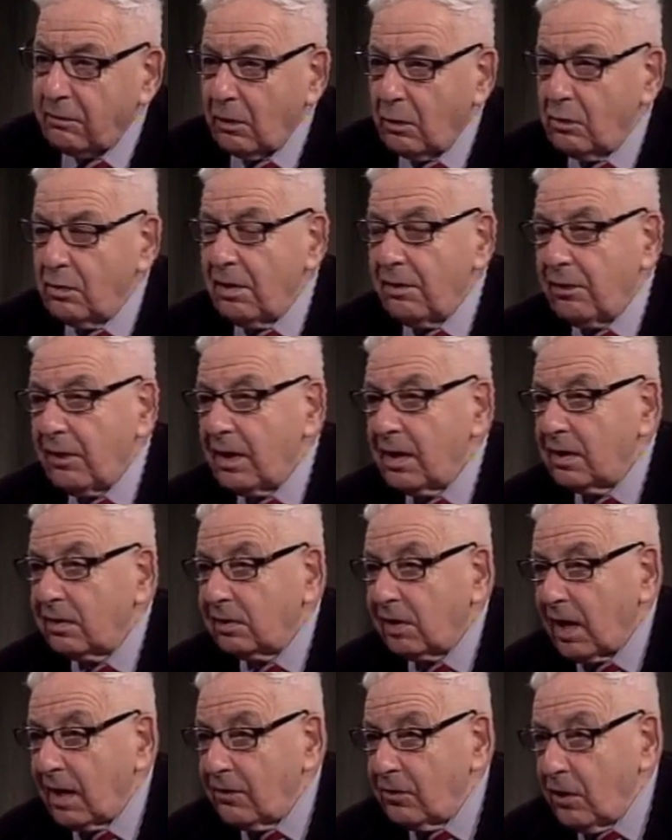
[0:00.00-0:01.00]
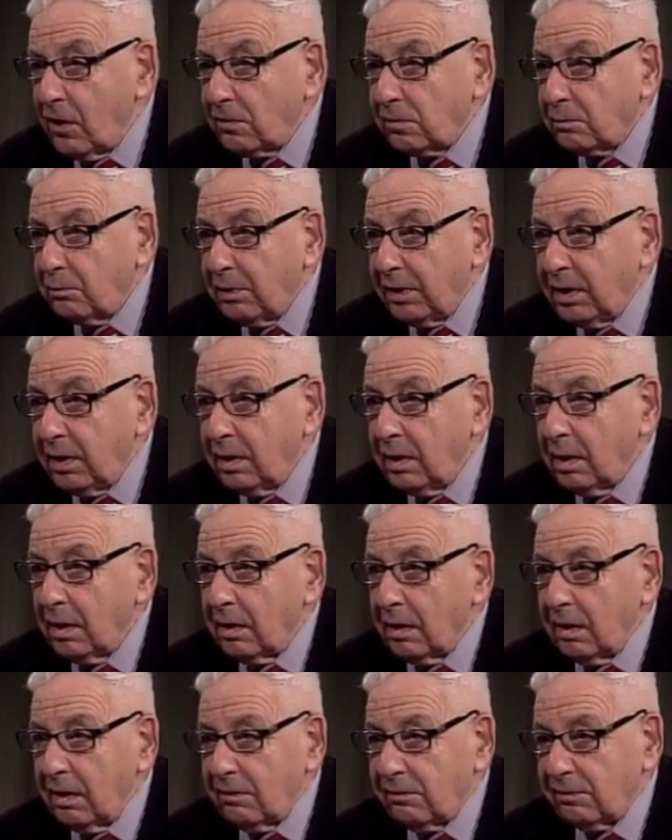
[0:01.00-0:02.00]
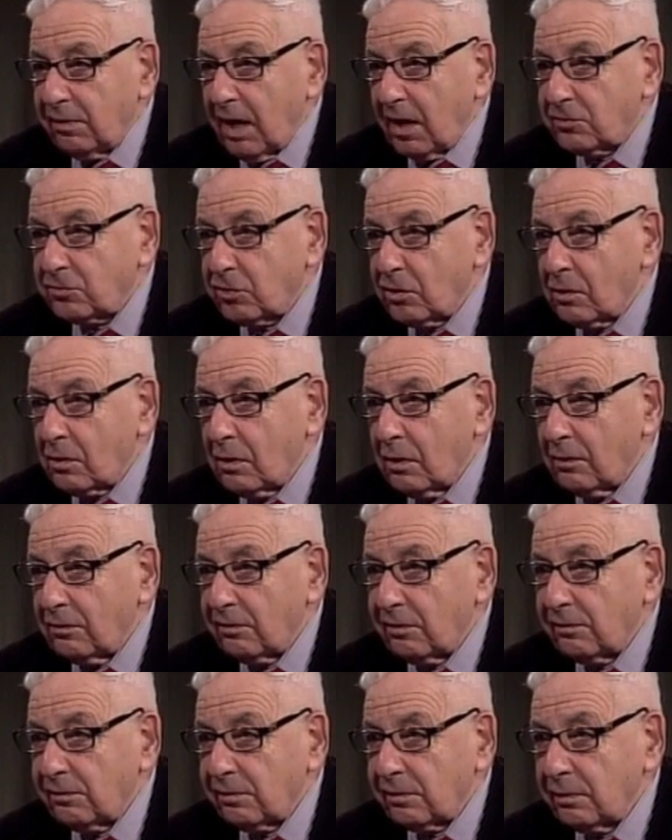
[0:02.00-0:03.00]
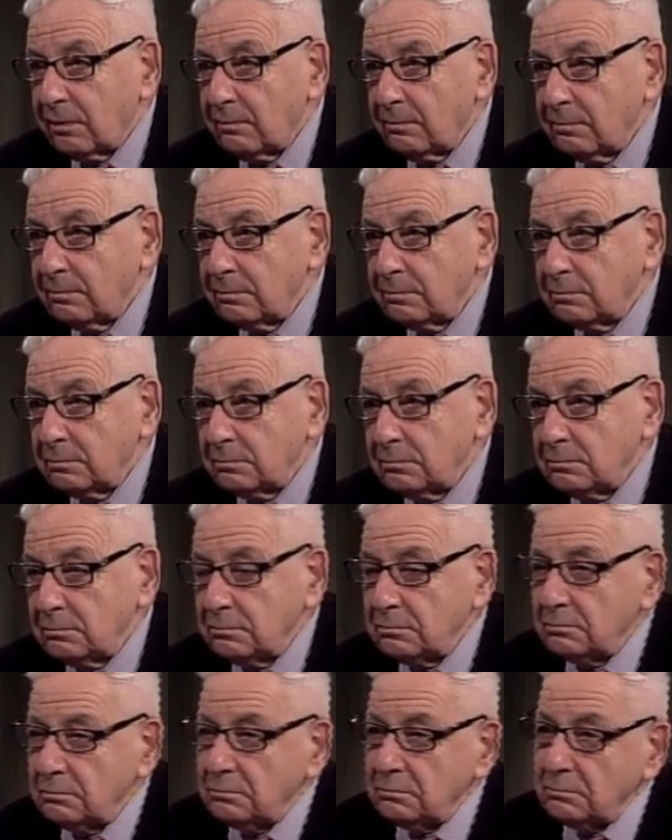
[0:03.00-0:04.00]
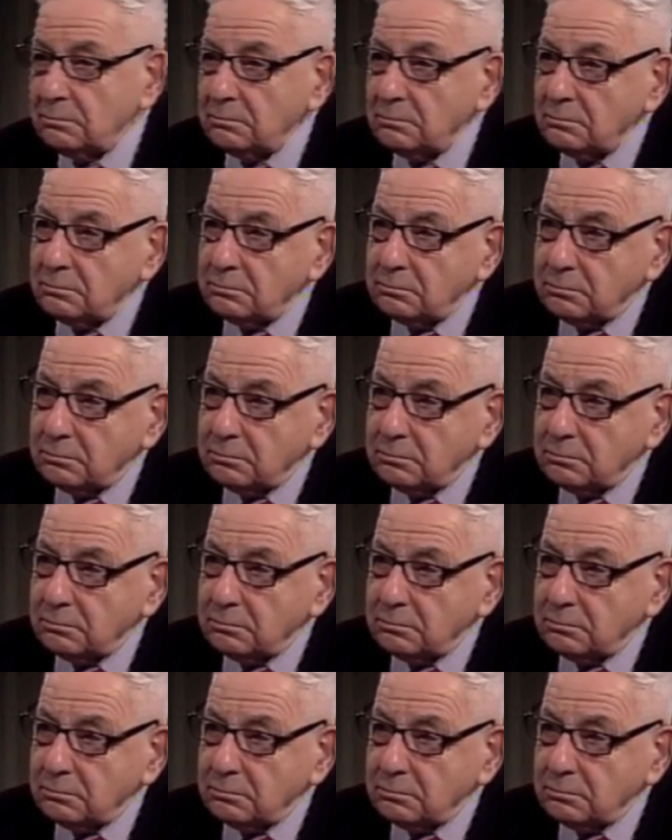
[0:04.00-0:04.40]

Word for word: The only thing it cannot be is natural causes. Yes, yes.